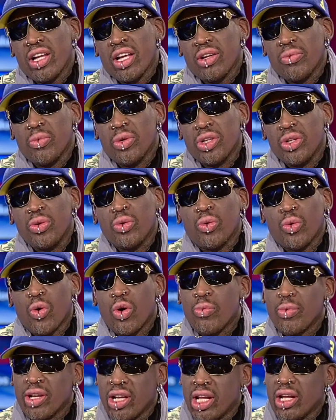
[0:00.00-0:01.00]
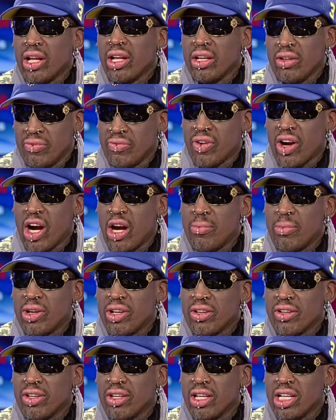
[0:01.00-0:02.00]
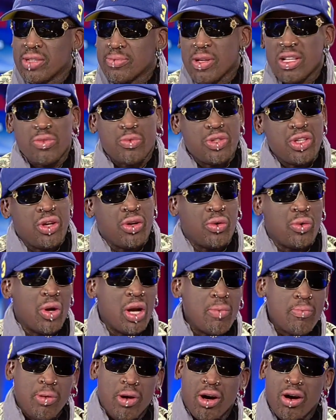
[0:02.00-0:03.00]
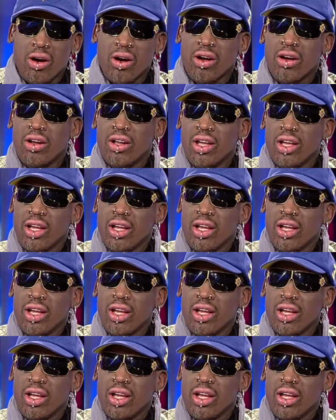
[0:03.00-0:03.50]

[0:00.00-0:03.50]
think when you grow up in an environment, especially when your grandpa